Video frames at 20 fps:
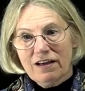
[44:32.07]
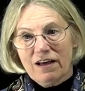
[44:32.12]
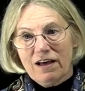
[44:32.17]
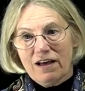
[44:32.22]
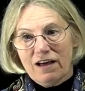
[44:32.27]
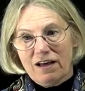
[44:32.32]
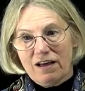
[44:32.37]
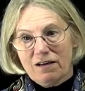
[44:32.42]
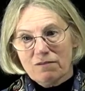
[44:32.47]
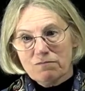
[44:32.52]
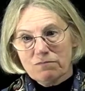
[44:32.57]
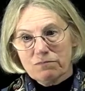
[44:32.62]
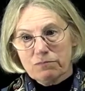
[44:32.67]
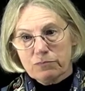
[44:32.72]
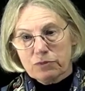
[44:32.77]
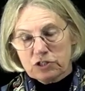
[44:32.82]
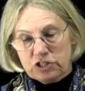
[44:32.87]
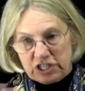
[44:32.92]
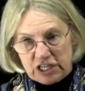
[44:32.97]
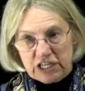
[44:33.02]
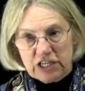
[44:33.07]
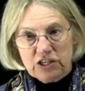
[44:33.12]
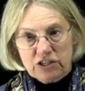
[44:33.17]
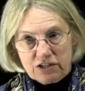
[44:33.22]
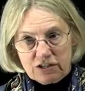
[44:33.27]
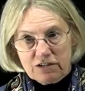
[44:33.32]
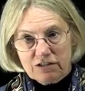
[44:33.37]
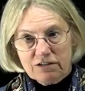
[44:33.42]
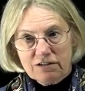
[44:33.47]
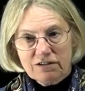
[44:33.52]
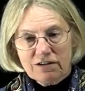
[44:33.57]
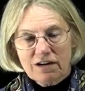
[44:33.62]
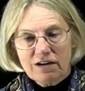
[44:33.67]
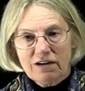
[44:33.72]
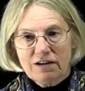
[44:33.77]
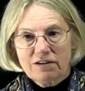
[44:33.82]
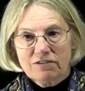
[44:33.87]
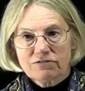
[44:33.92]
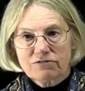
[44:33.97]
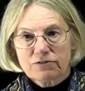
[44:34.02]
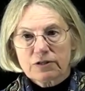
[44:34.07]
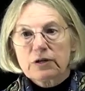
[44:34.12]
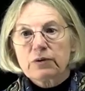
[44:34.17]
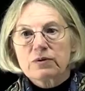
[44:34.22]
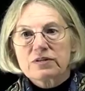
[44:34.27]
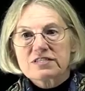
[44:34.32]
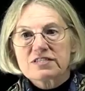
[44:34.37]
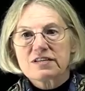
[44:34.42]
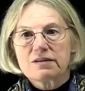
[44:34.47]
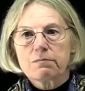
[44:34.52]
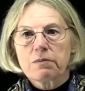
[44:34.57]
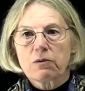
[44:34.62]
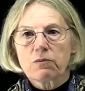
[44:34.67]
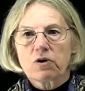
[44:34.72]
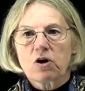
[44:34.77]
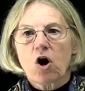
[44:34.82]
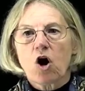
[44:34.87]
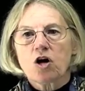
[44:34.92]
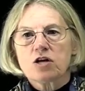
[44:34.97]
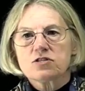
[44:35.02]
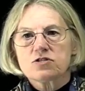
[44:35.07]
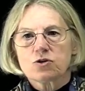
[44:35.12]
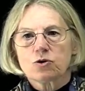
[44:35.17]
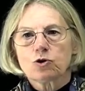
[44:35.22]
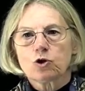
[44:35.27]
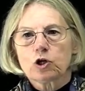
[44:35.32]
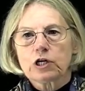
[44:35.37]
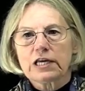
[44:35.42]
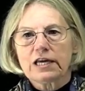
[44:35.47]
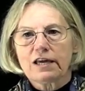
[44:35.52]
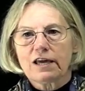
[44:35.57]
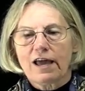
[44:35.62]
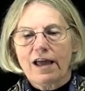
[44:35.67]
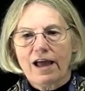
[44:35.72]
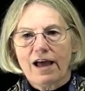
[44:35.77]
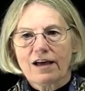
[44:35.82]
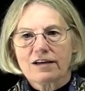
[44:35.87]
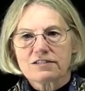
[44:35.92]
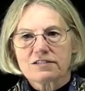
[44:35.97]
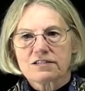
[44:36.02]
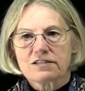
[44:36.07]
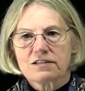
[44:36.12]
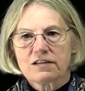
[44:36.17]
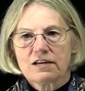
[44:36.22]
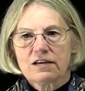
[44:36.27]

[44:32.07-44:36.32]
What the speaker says: particular frequency, but we're also looking at